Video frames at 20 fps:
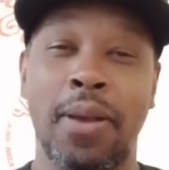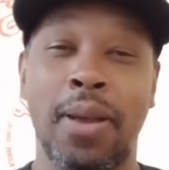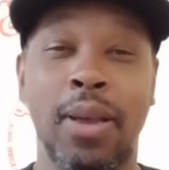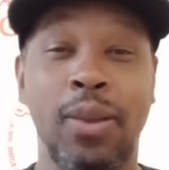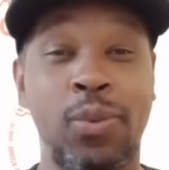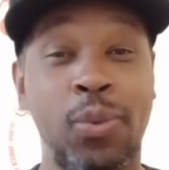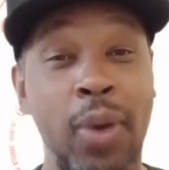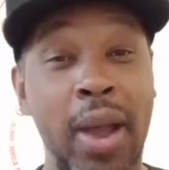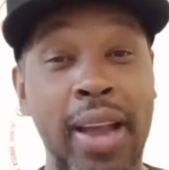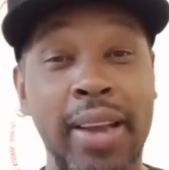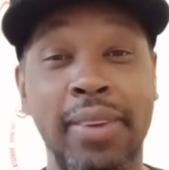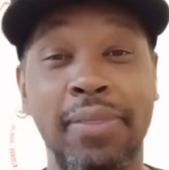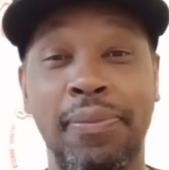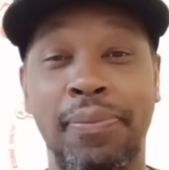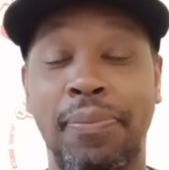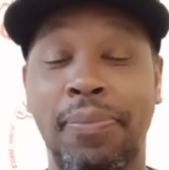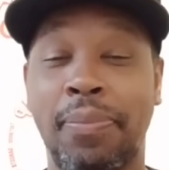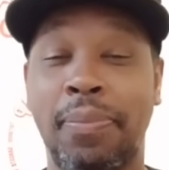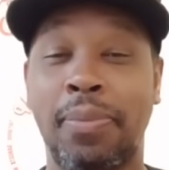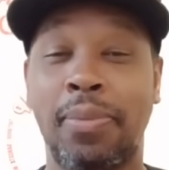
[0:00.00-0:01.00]
That's right.
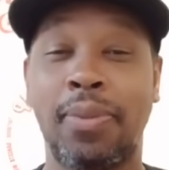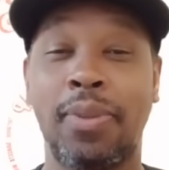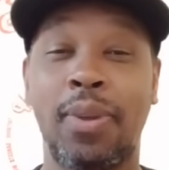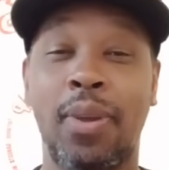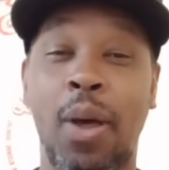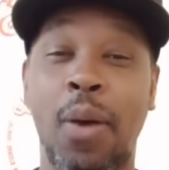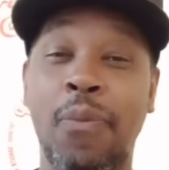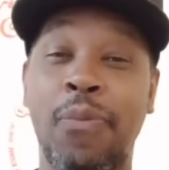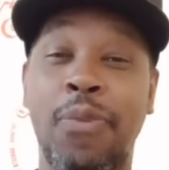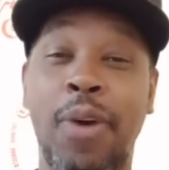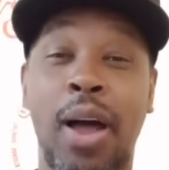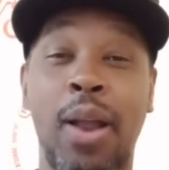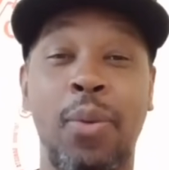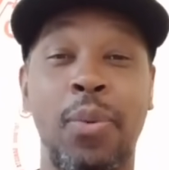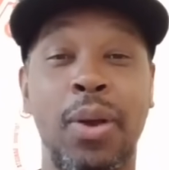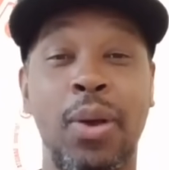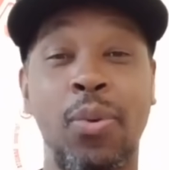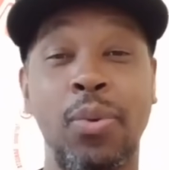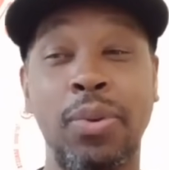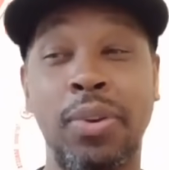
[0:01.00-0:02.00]
I'm
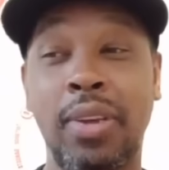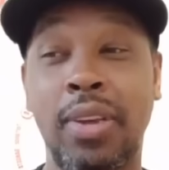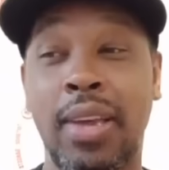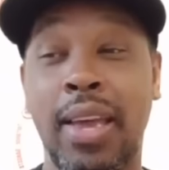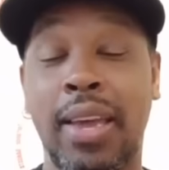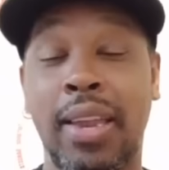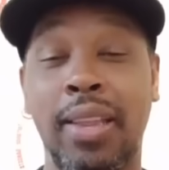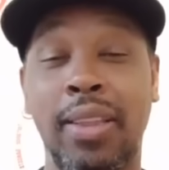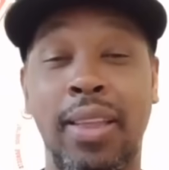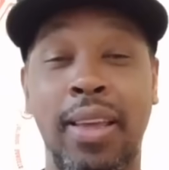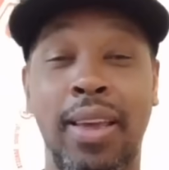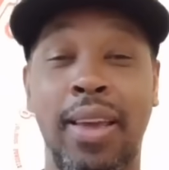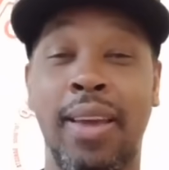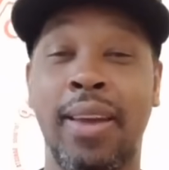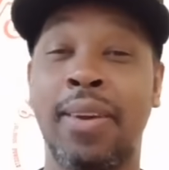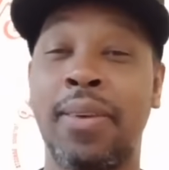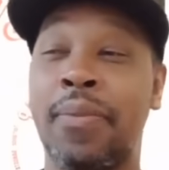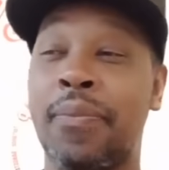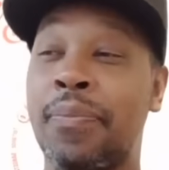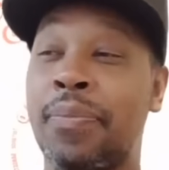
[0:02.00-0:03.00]
following what OG Giggity
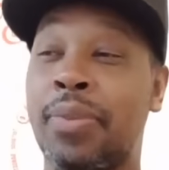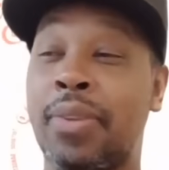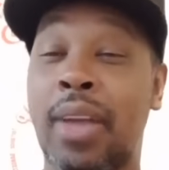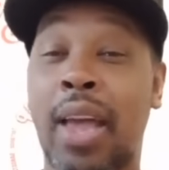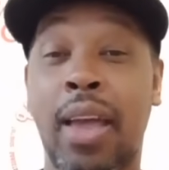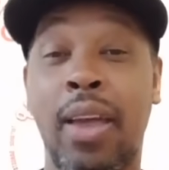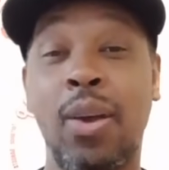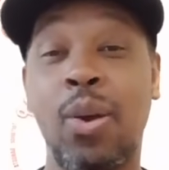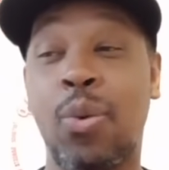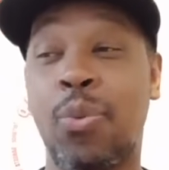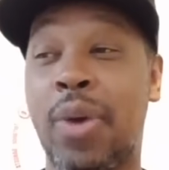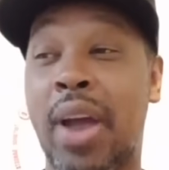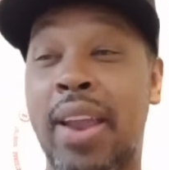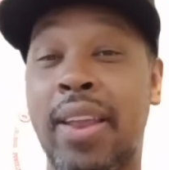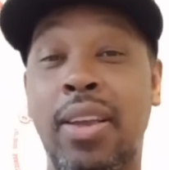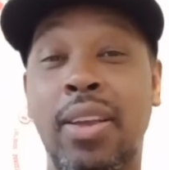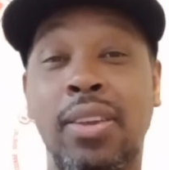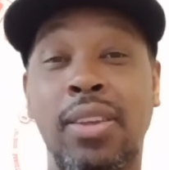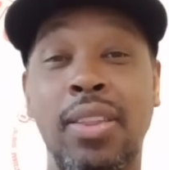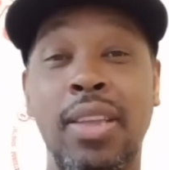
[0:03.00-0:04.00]
did. Yeah, he a
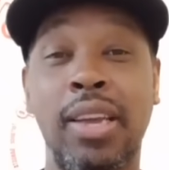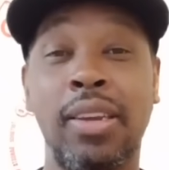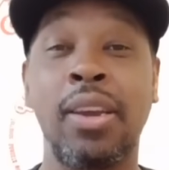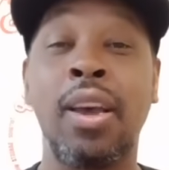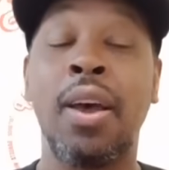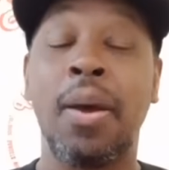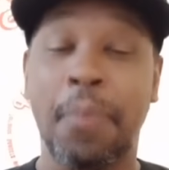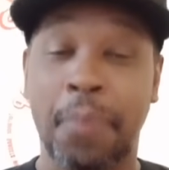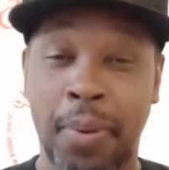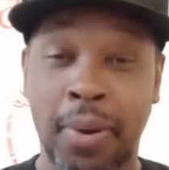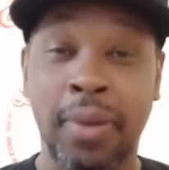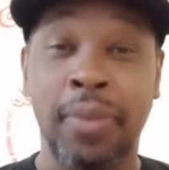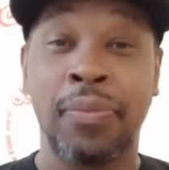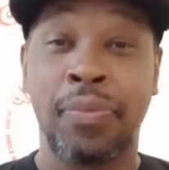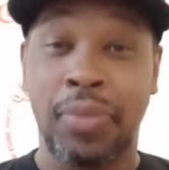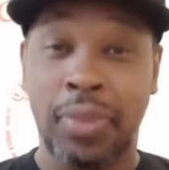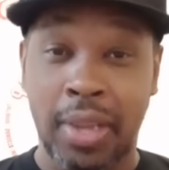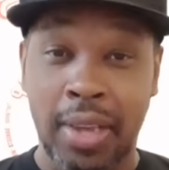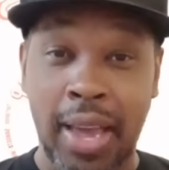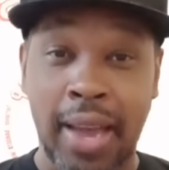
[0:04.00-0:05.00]
rat, he a snitch. But
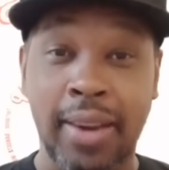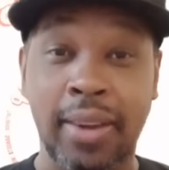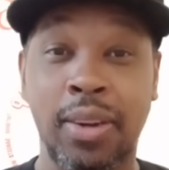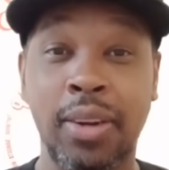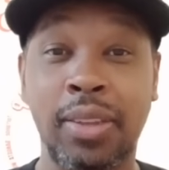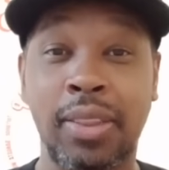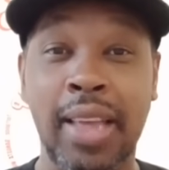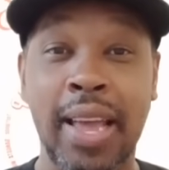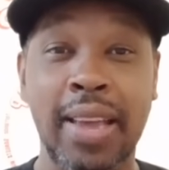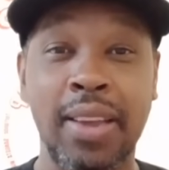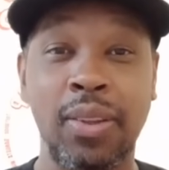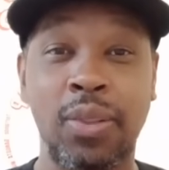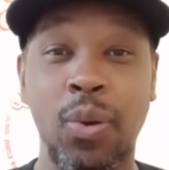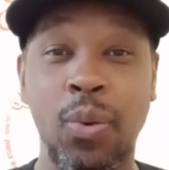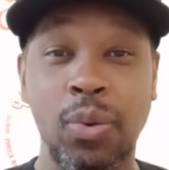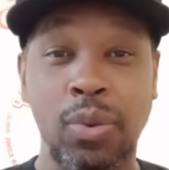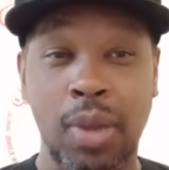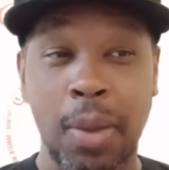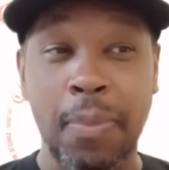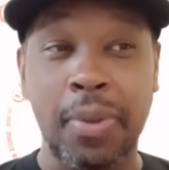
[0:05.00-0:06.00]
he got a good thing he's
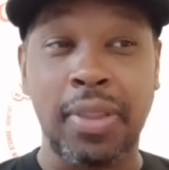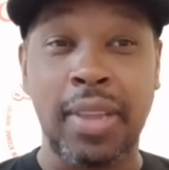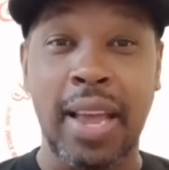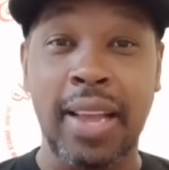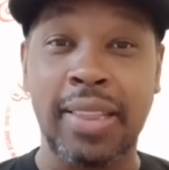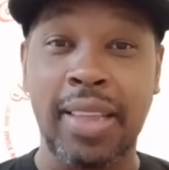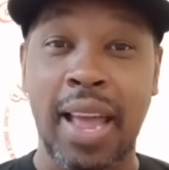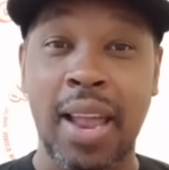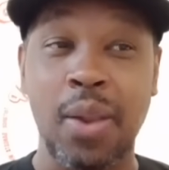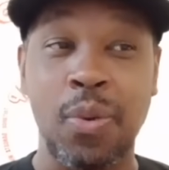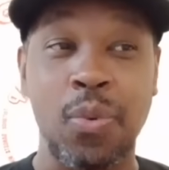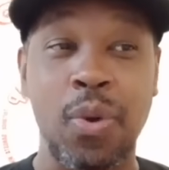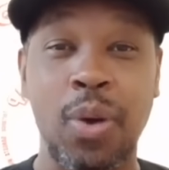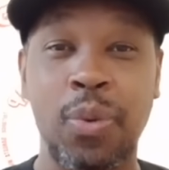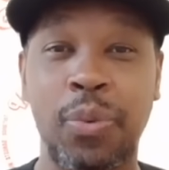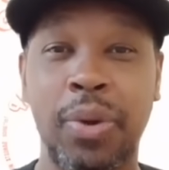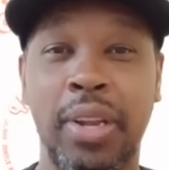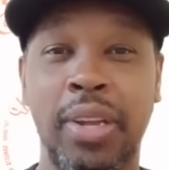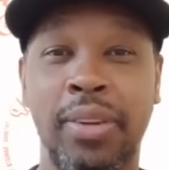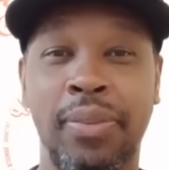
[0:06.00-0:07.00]
doing, so I'm going to take that and
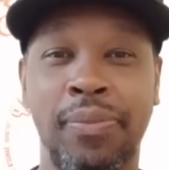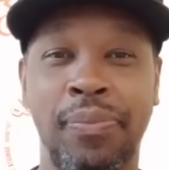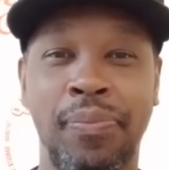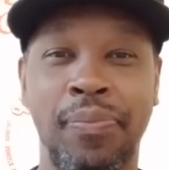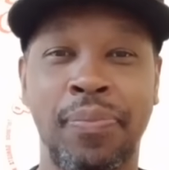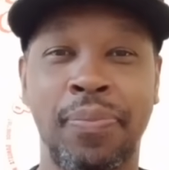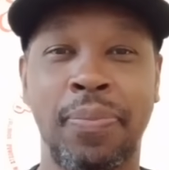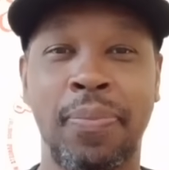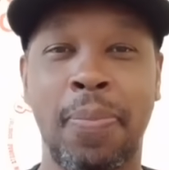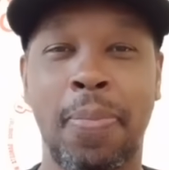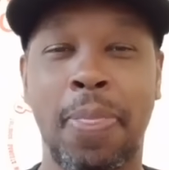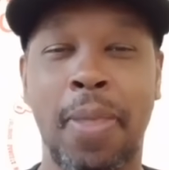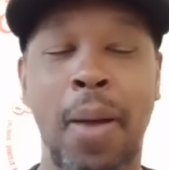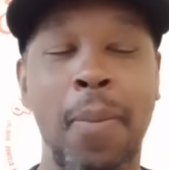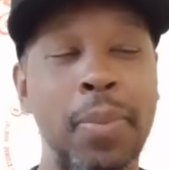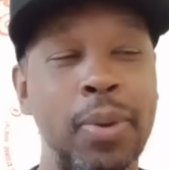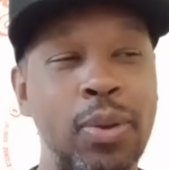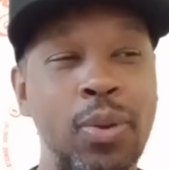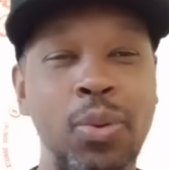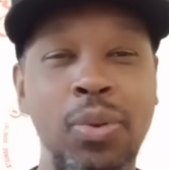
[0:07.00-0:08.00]
run with it.
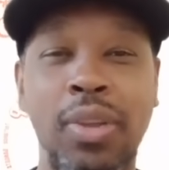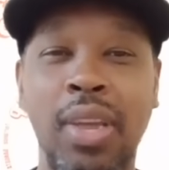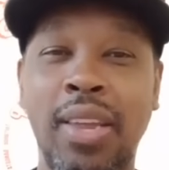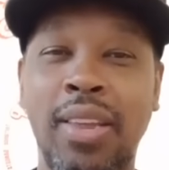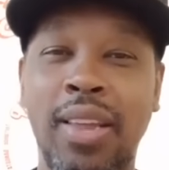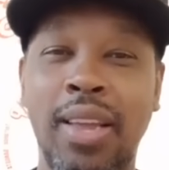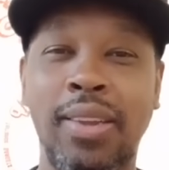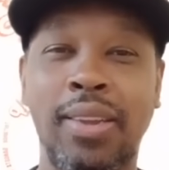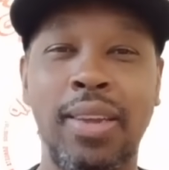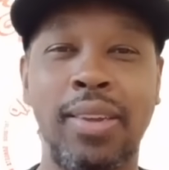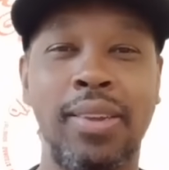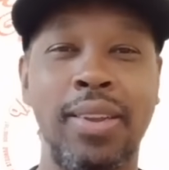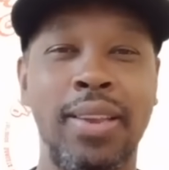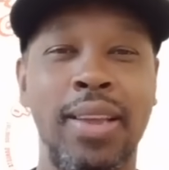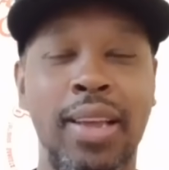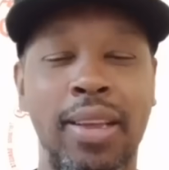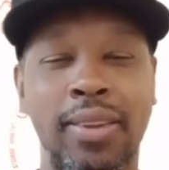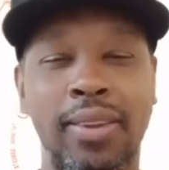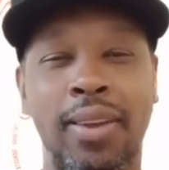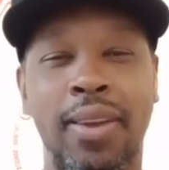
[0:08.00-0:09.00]
I'm going to use this, this, this, and
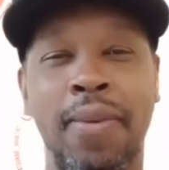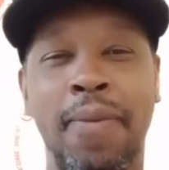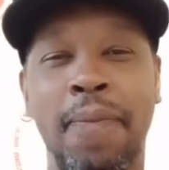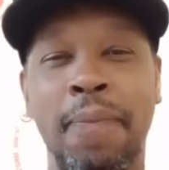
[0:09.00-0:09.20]
this.